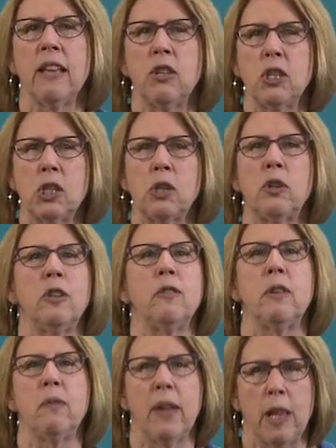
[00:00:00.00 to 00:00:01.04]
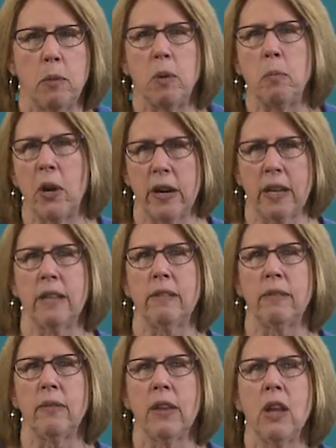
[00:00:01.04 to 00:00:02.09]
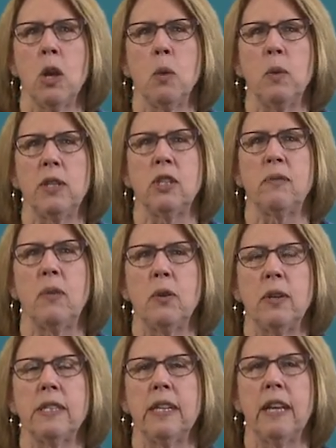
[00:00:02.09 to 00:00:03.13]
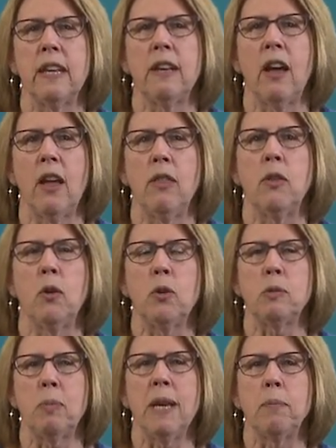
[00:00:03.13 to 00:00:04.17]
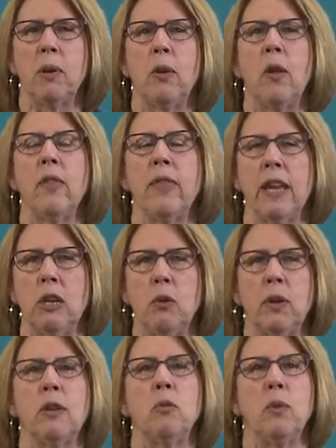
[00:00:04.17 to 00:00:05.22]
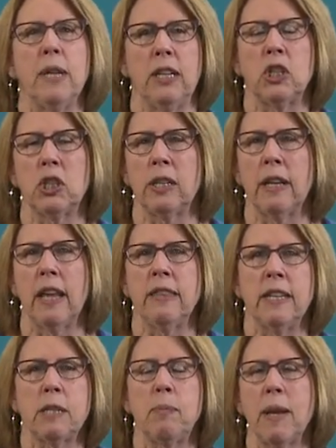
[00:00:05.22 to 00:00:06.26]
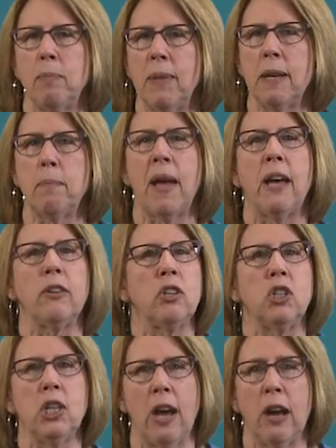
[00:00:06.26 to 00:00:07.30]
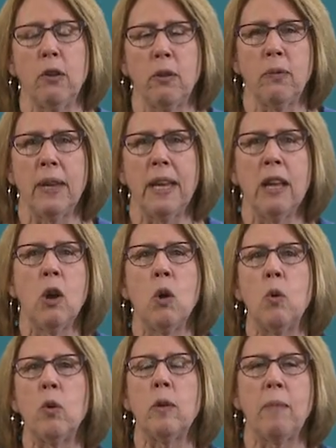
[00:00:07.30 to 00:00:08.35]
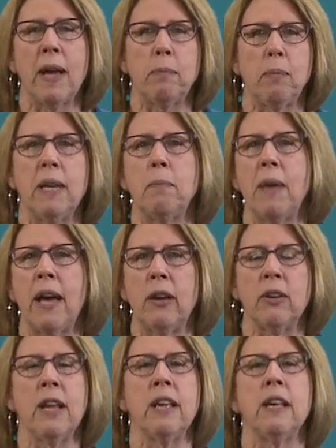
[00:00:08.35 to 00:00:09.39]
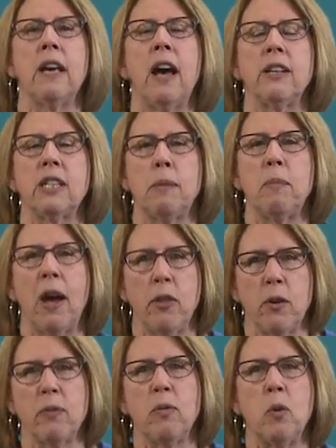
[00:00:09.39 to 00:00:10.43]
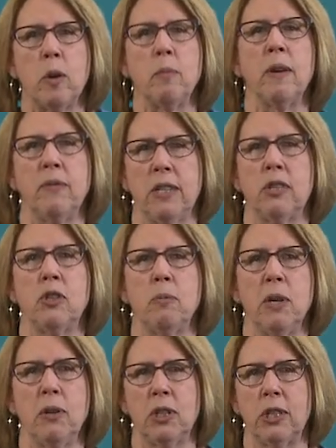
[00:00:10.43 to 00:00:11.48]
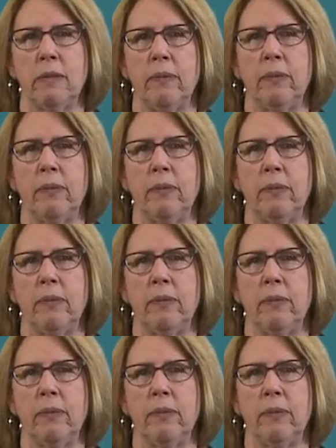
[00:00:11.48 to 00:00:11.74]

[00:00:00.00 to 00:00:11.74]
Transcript: the served available market, which is focusing in on those people that you can reach. And this might be about geography, or it might be about some other form of distribution.